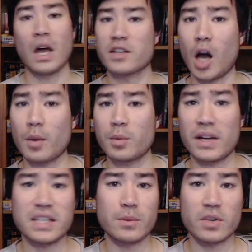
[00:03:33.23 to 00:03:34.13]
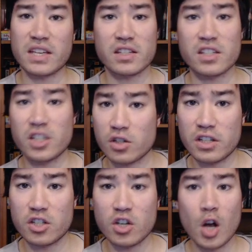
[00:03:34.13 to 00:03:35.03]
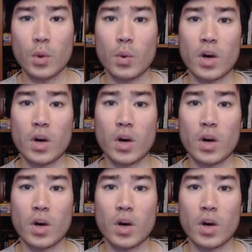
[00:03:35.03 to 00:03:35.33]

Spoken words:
To optimize Hemostasis usage, we want